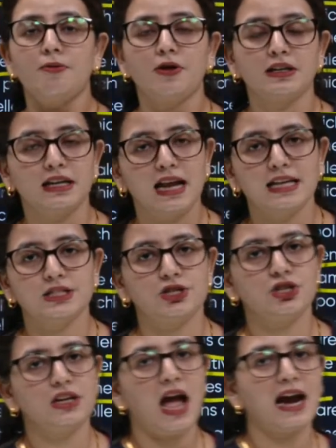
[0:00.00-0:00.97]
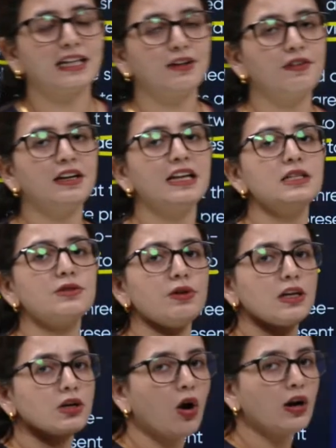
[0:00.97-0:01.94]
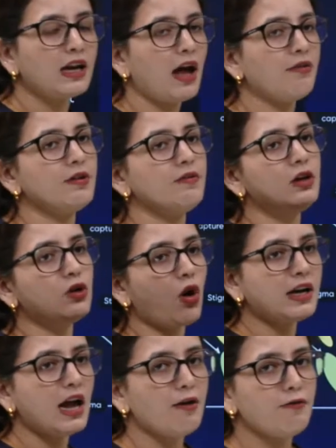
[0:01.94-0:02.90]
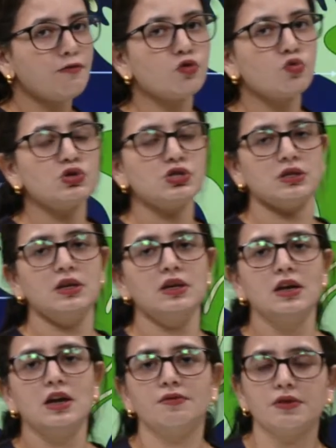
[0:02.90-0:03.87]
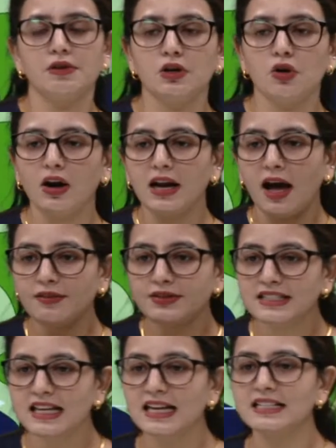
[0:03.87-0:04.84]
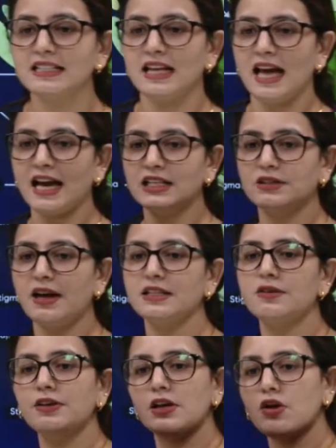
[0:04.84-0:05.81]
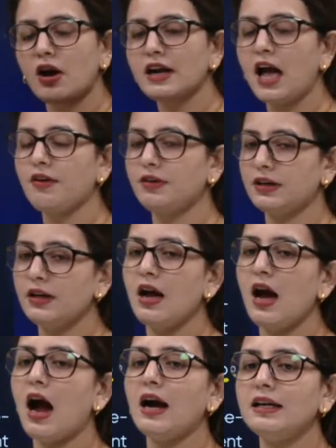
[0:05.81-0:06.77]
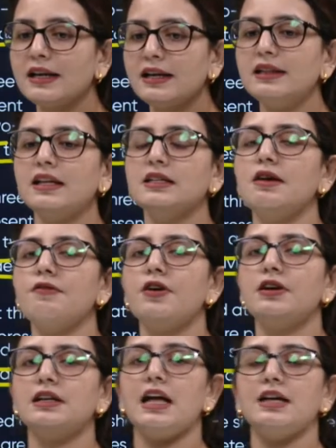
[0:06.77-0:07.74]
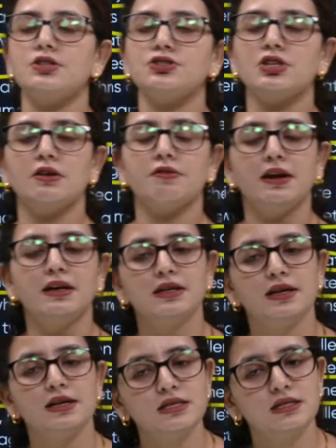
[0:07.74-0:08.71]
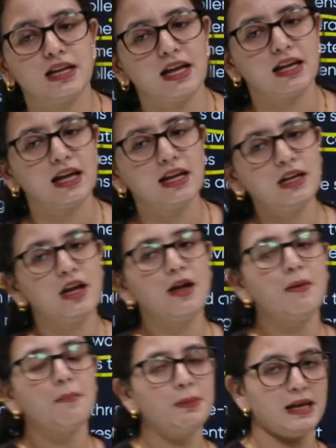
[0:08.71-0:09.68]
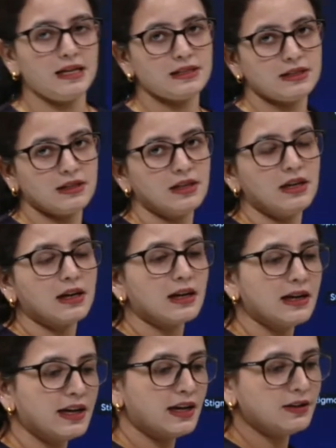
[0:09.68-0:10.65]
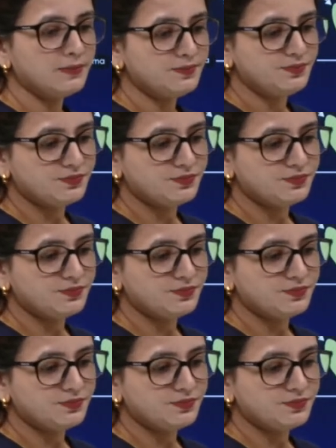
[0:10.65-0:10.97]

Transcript: fertilization activities will not have, we will not have fruits, we will not have seeds, XYZ, we will not have it until there is a fertilization event is taking place. Clear?